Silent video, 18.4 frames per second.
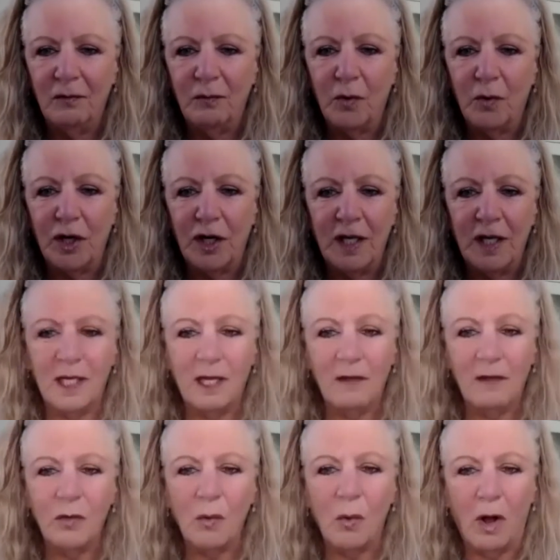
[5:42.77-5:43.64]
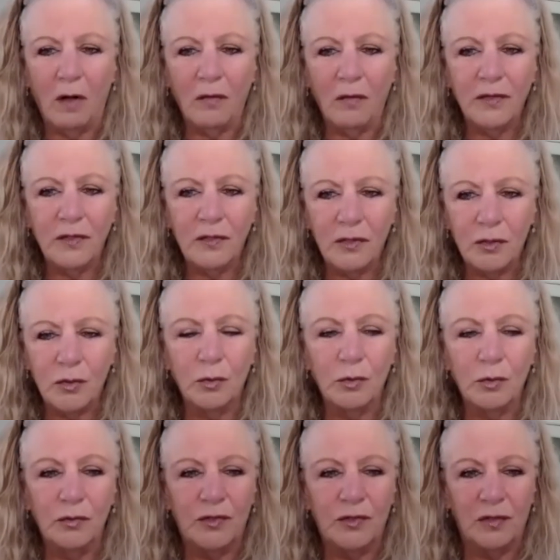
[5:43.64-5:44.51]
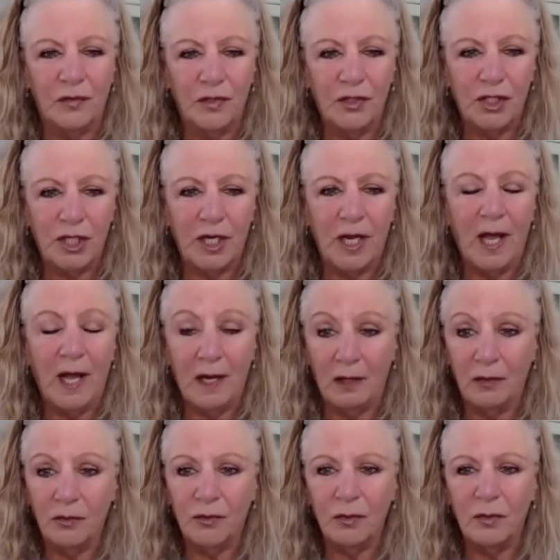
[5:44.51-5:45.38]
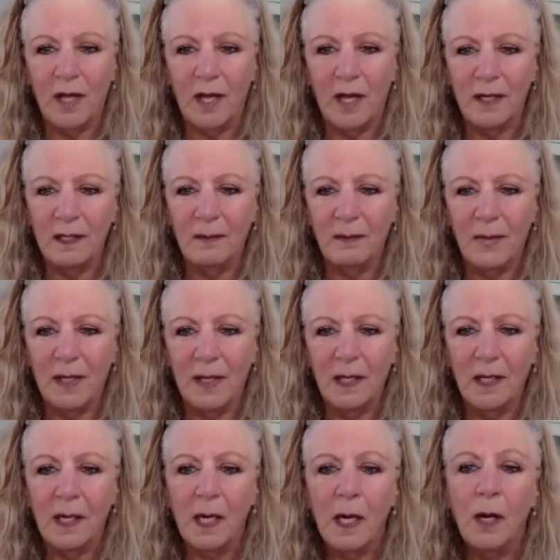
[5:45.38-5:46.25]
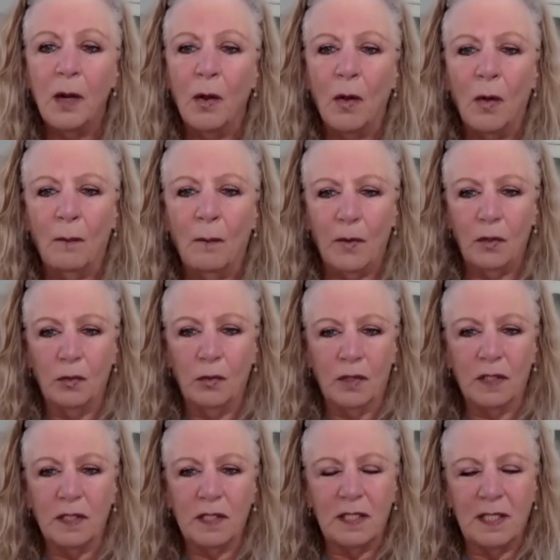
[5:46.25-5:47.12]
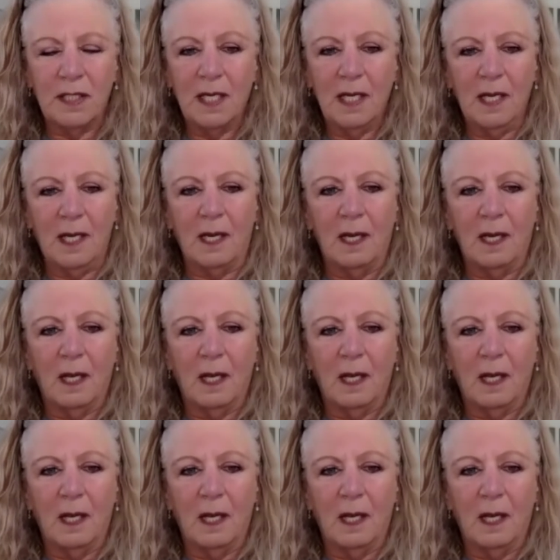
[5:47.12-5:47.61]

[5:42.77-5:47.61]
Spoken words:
We're going to give you all these tools in the chat. I'll do that in a minute. But you can see,